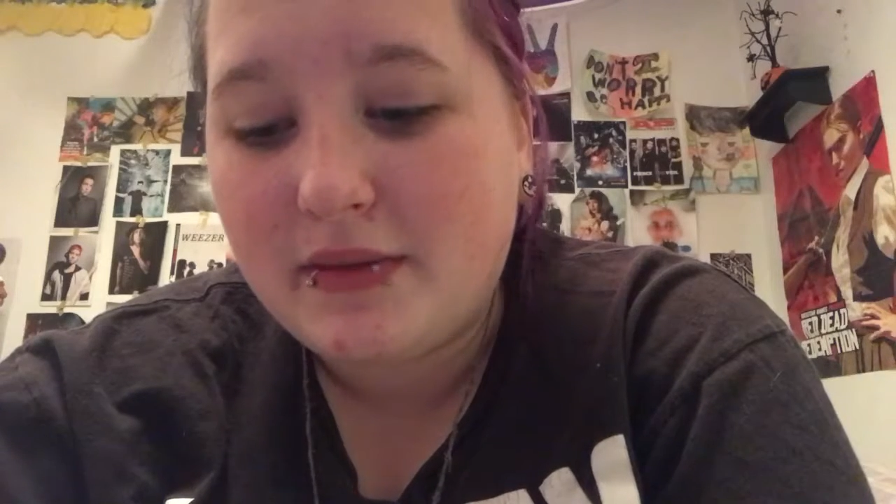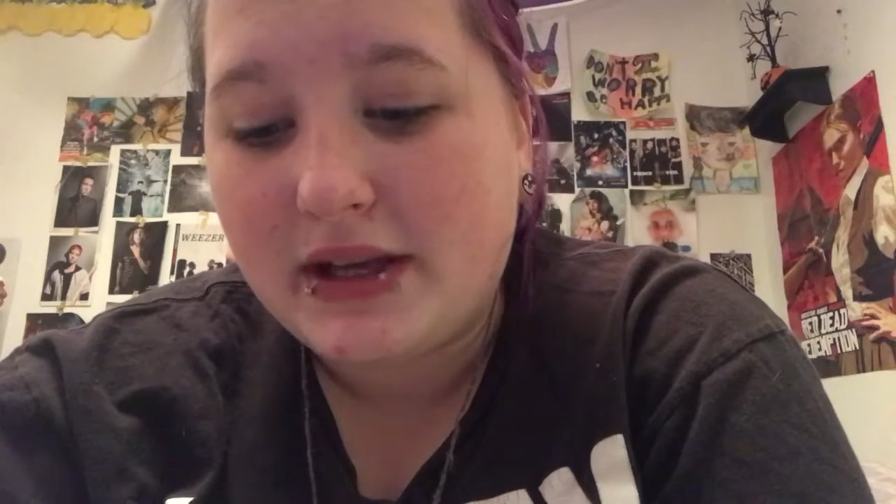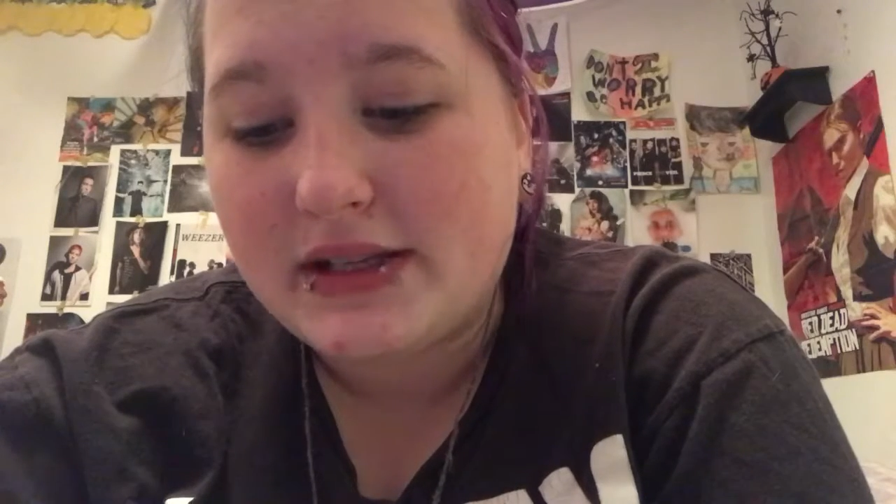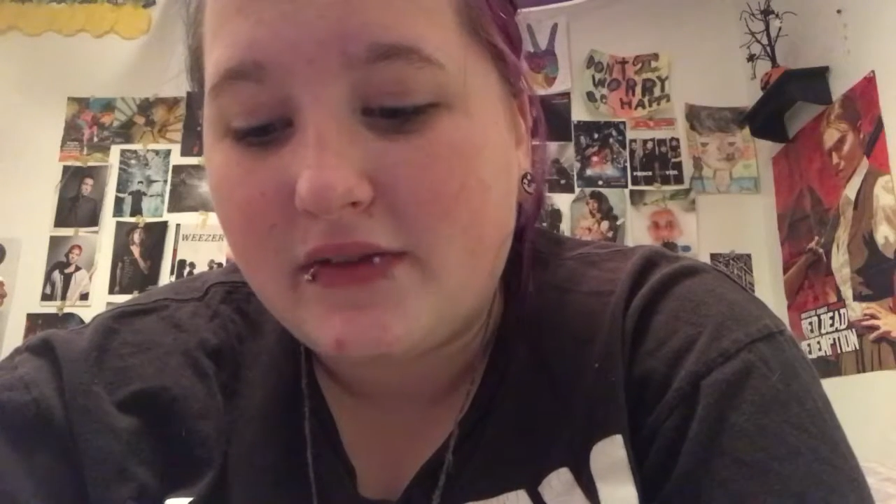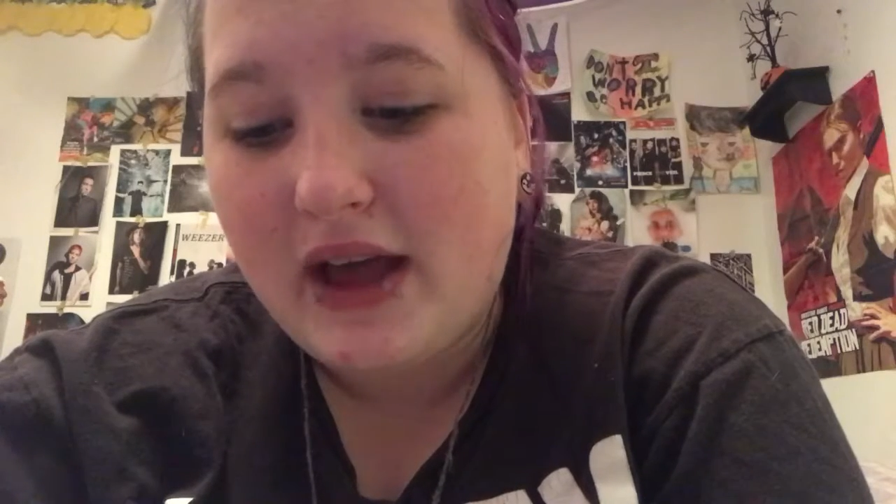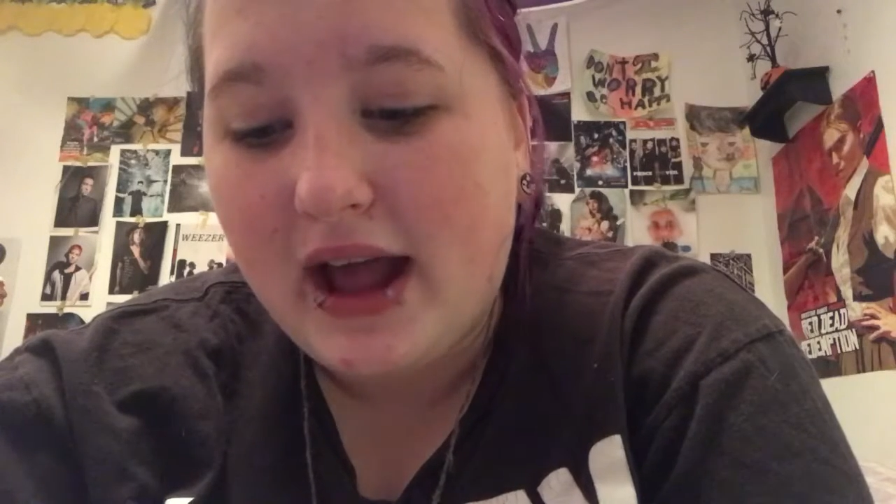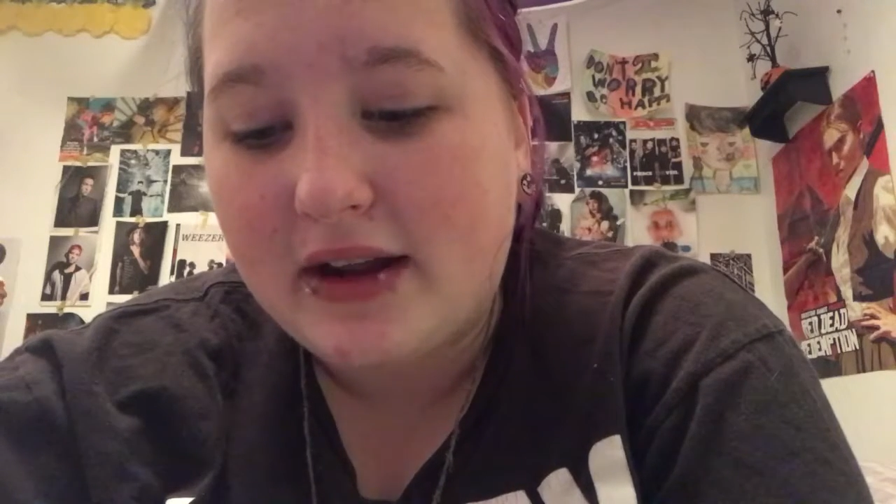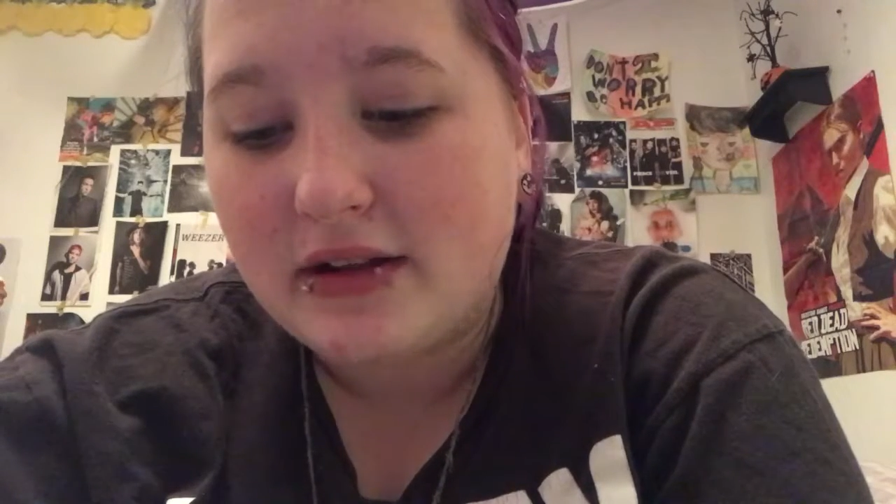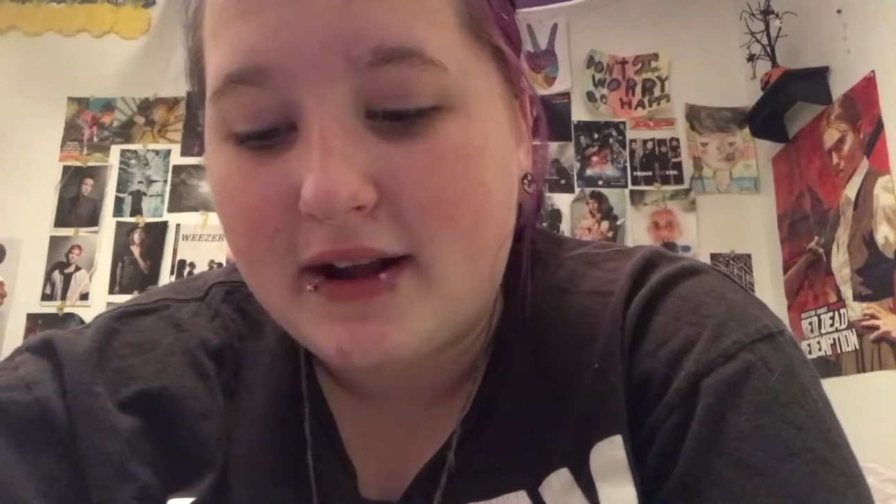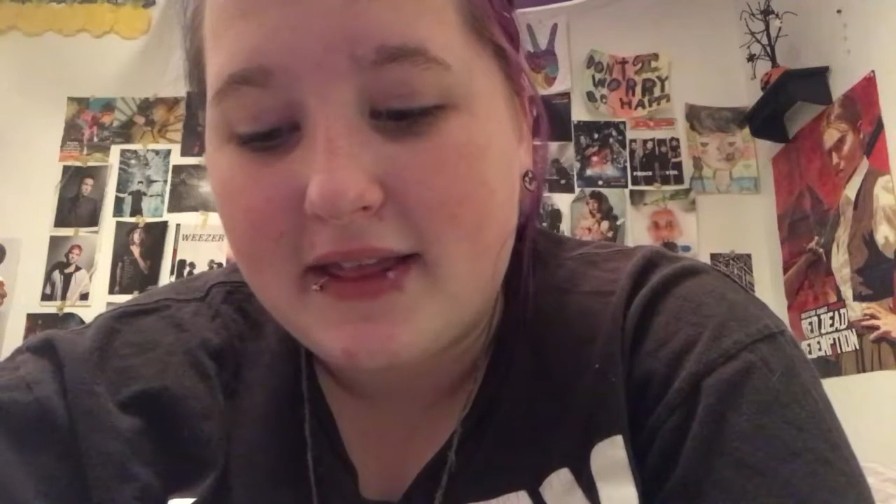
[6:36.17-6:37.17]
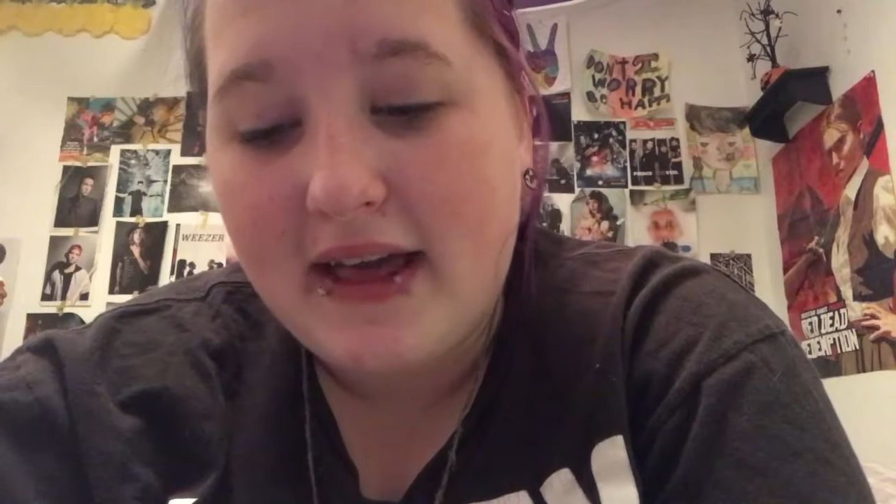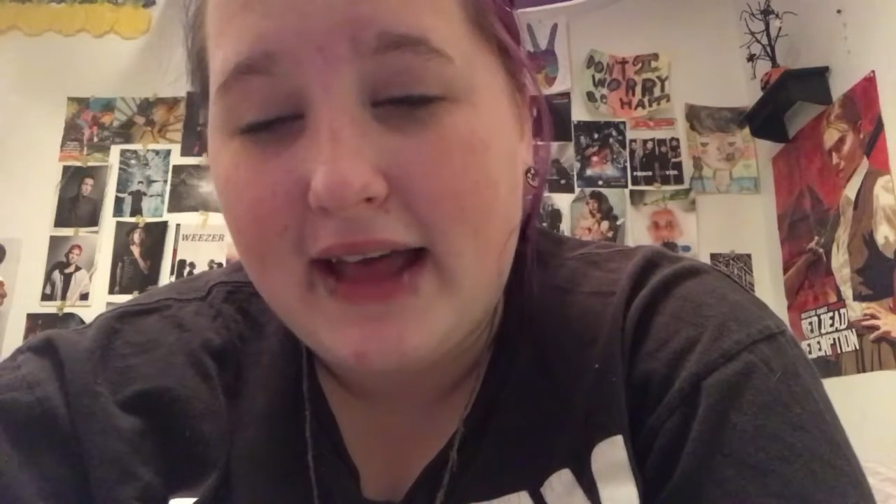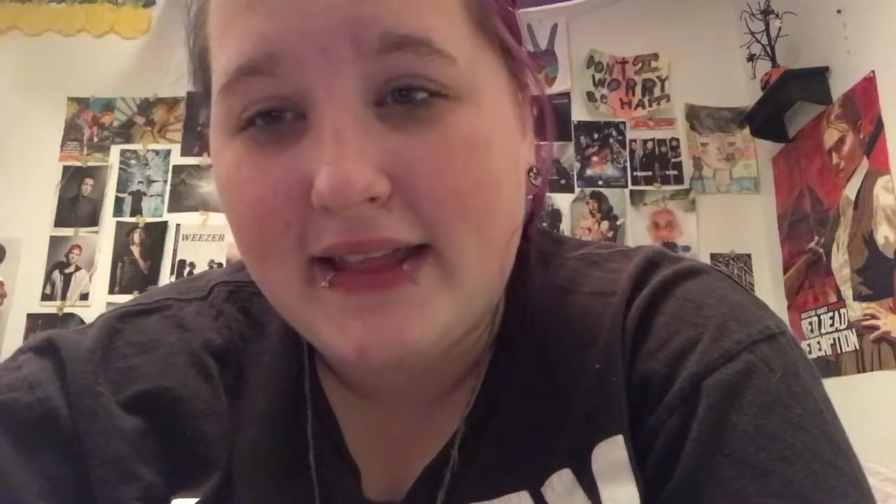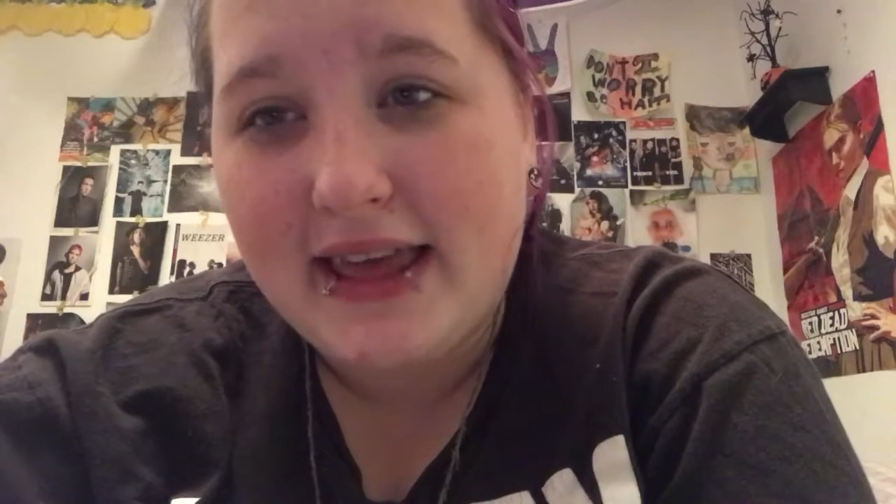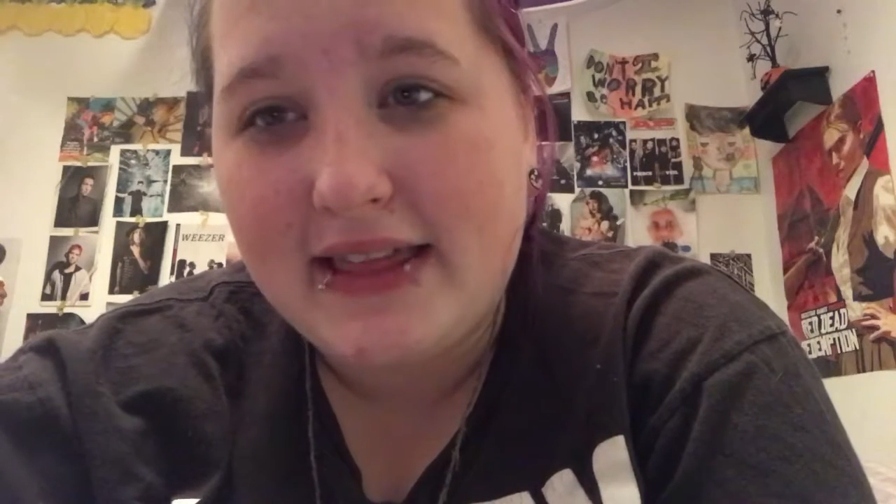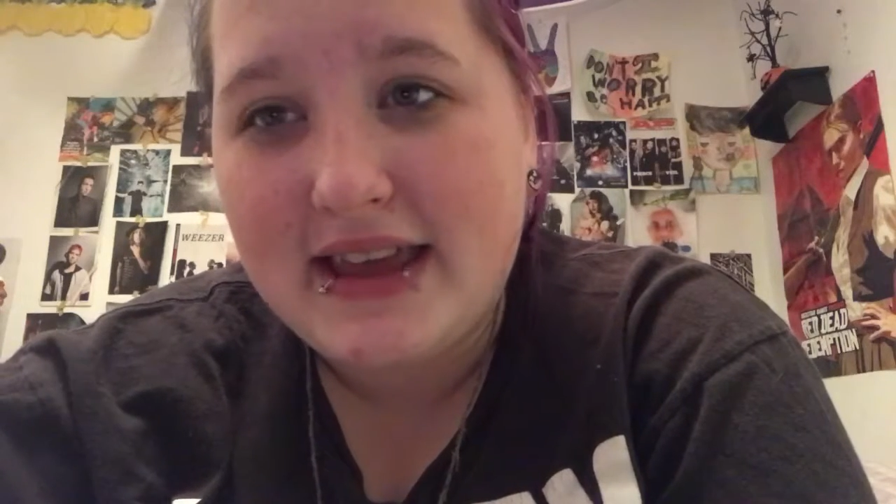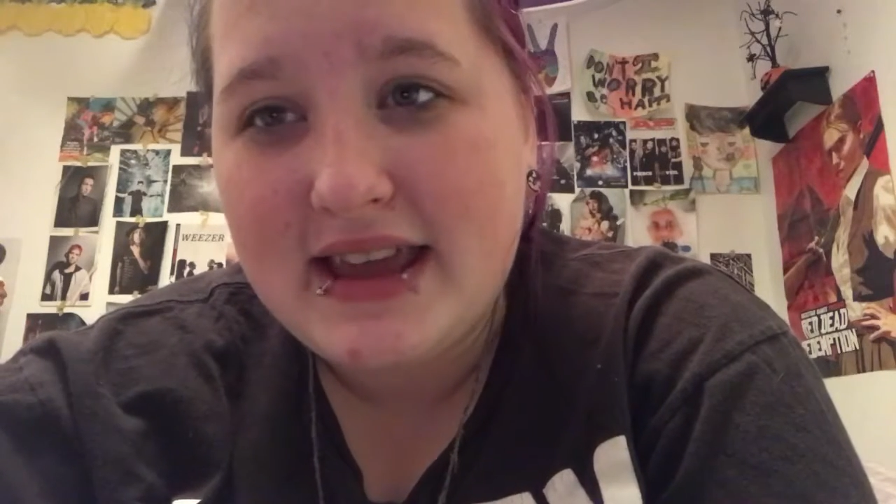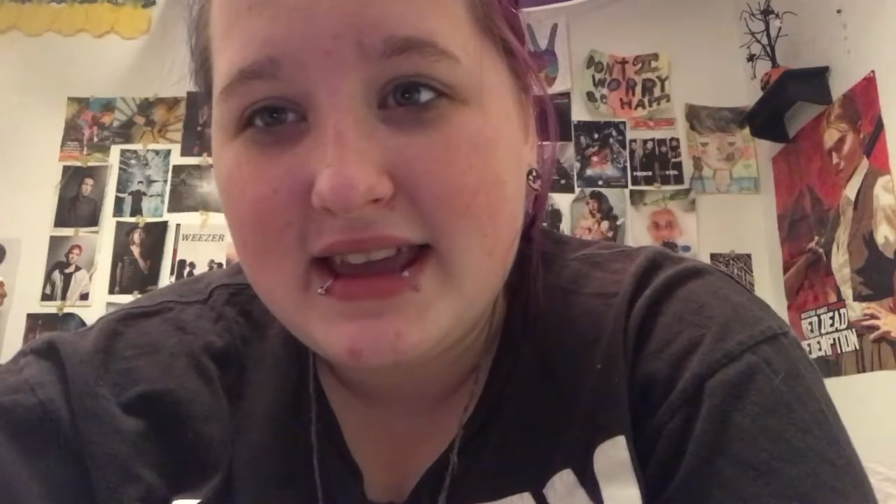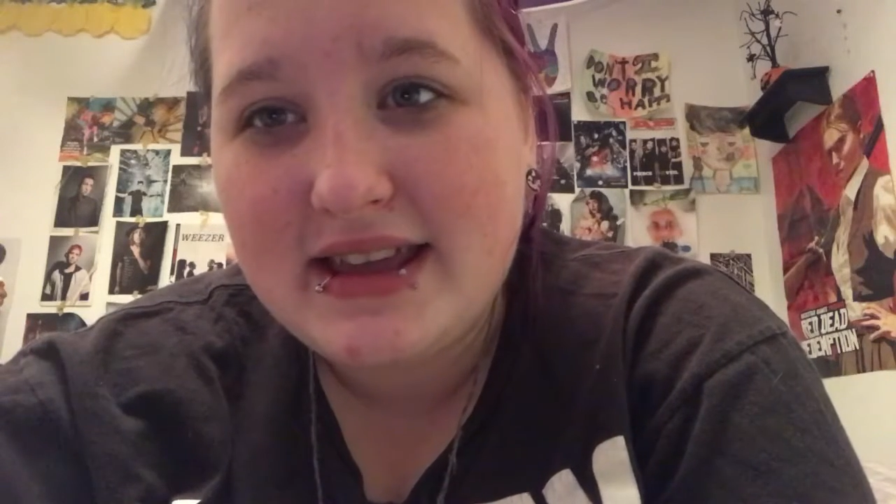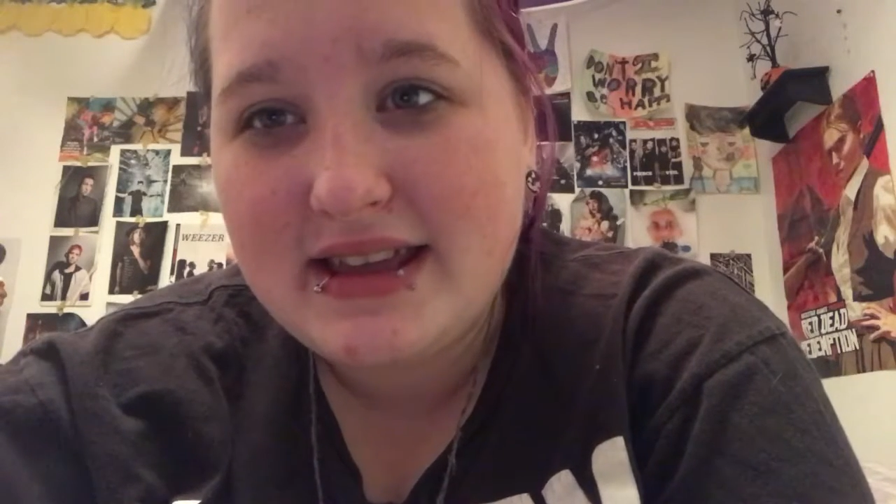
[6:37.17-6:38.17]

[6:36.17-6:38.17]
because I've had a lot of that lately.